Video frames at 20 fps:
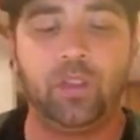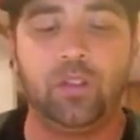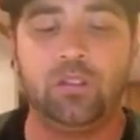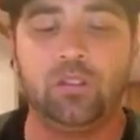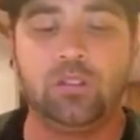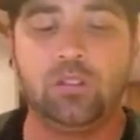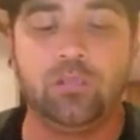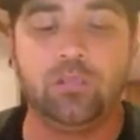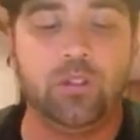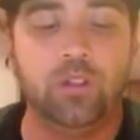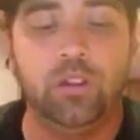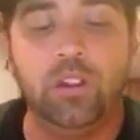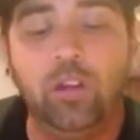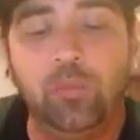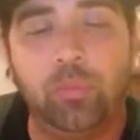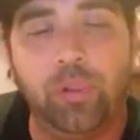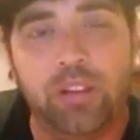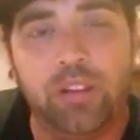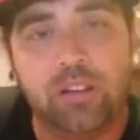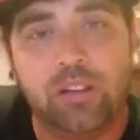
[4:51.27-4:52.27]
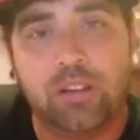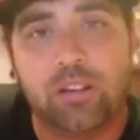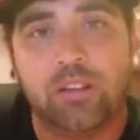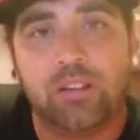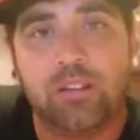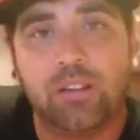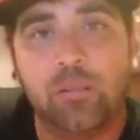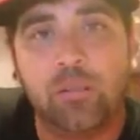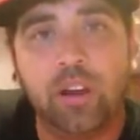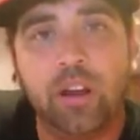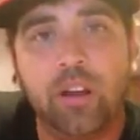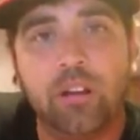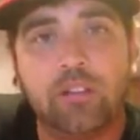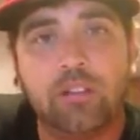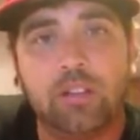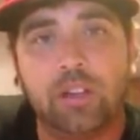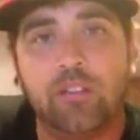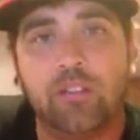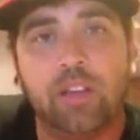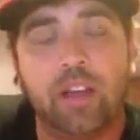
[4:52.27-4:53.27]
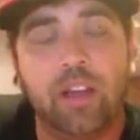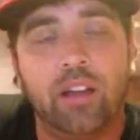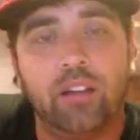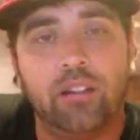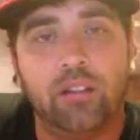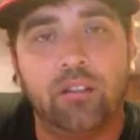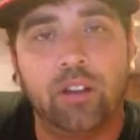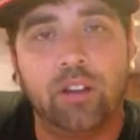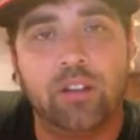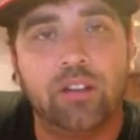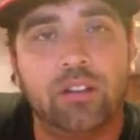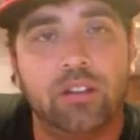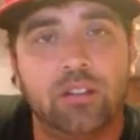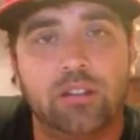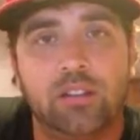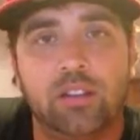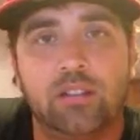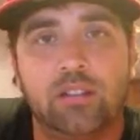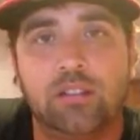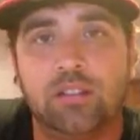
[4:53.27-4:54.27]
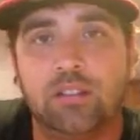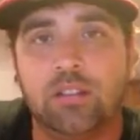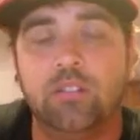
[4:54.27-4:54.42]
some unique places are seminars. I've gotten great successes.